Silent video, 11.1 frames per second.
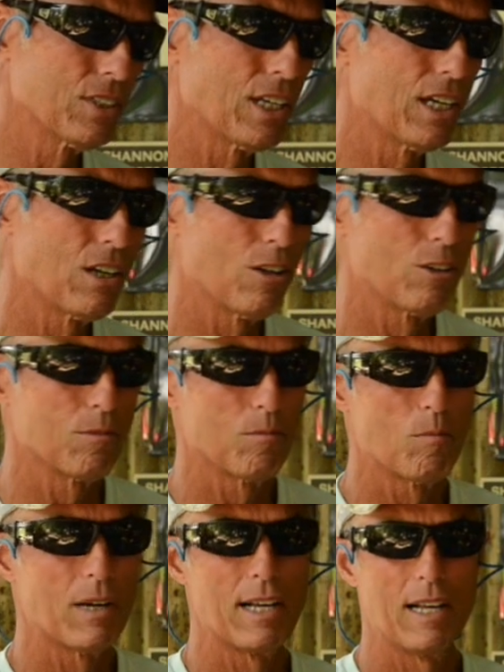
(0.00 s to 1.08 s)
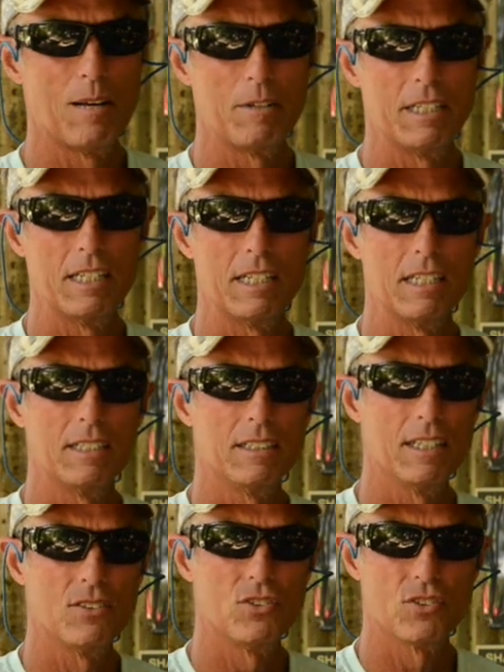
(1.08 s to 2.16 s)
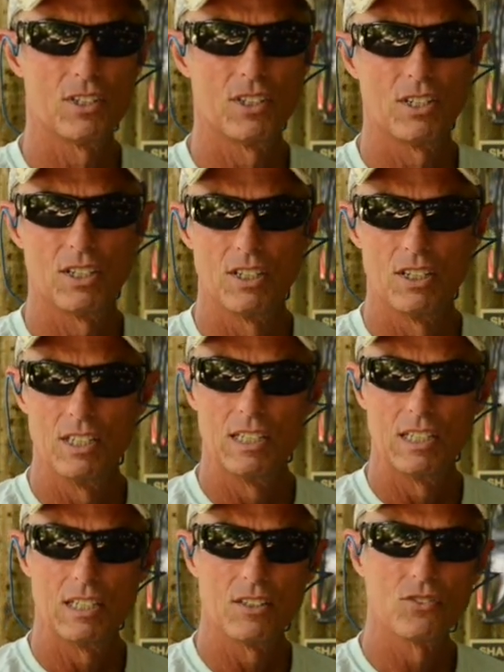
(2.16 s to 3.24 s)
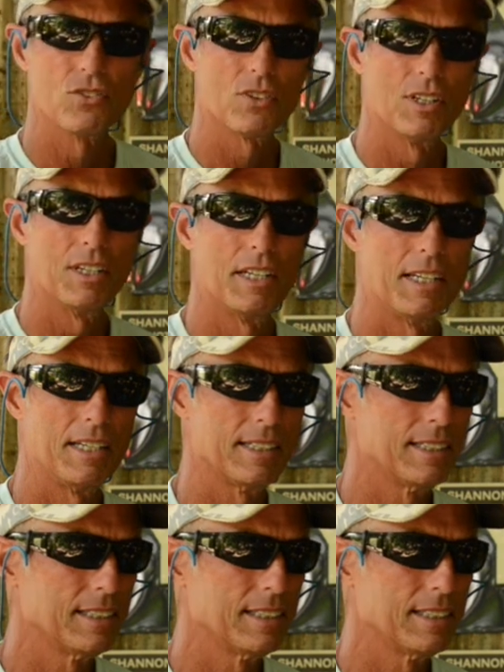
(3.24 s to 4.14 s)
dead on Miami, dead center on Sunday.